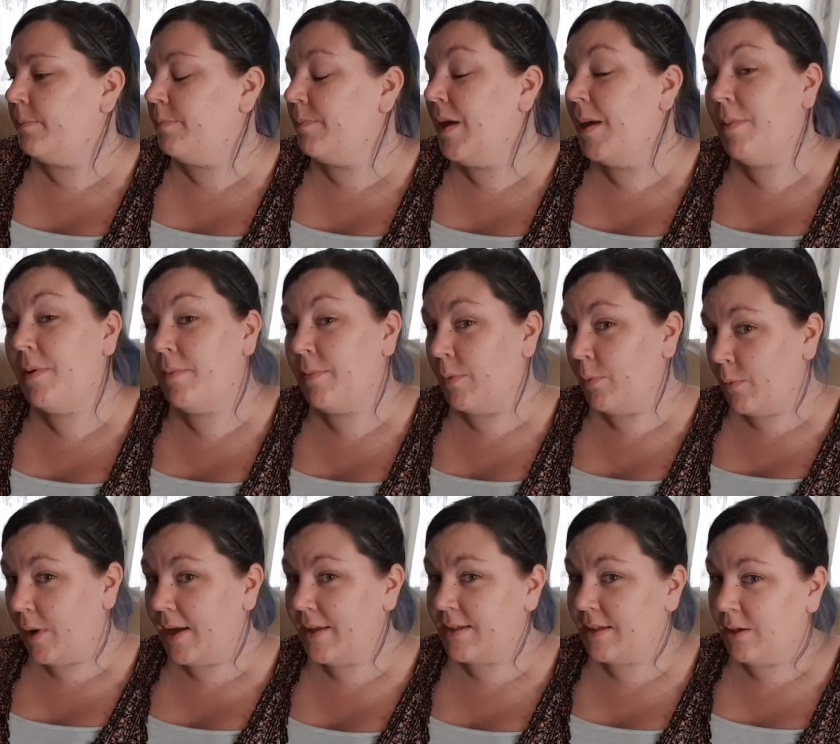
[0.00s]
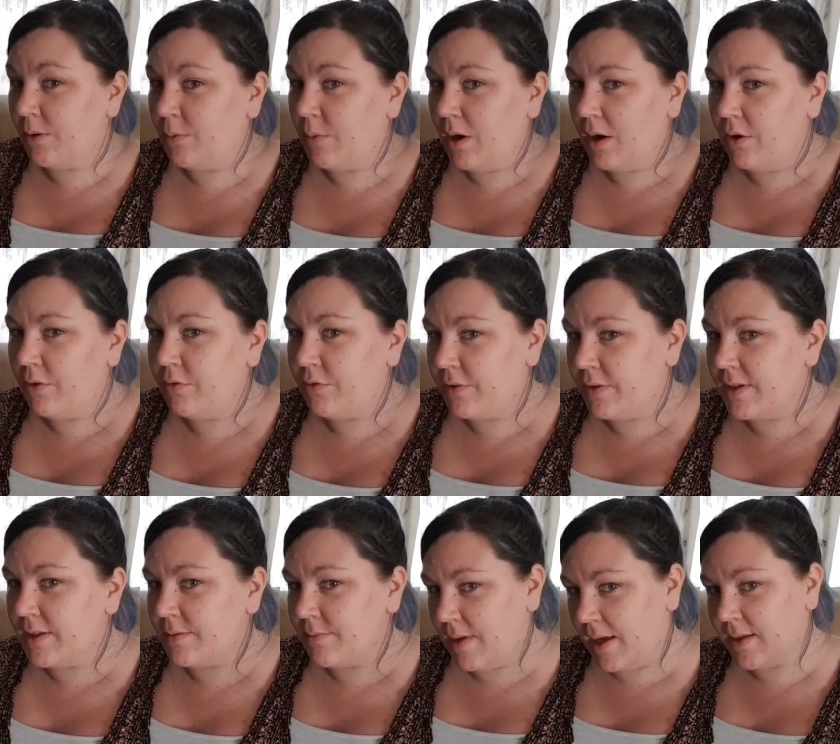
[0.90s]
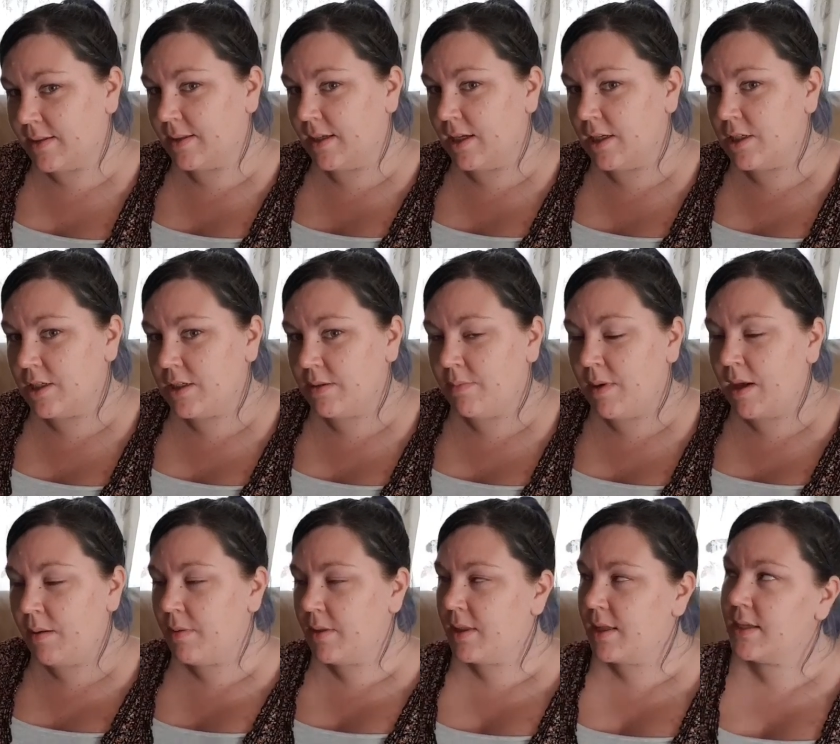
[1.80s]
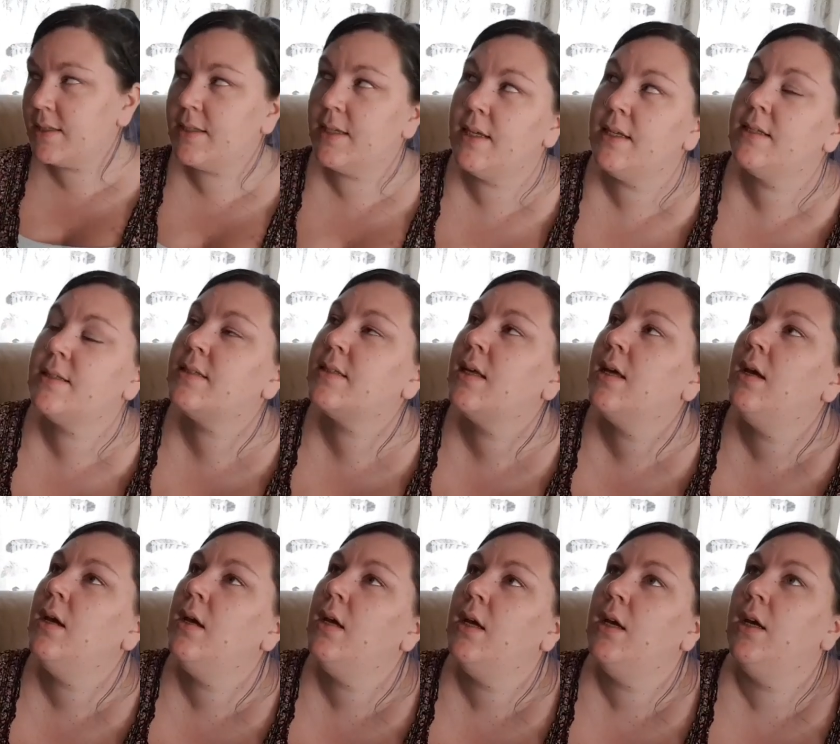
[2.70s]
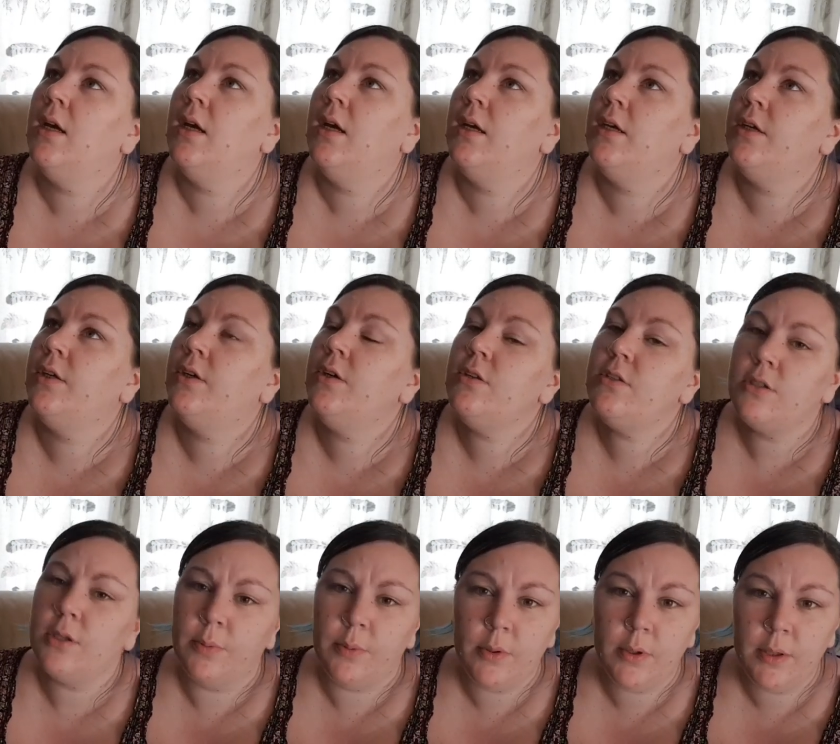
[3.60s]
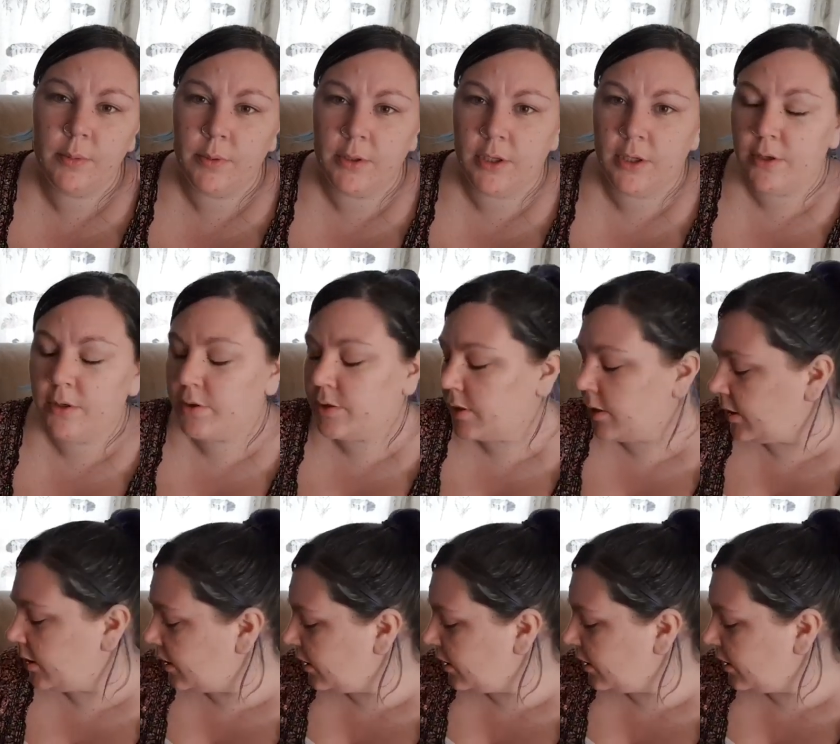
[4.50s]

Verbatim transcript: Maybe you've been waiting a while for this message. Maybe this is... You got to the point where you'd...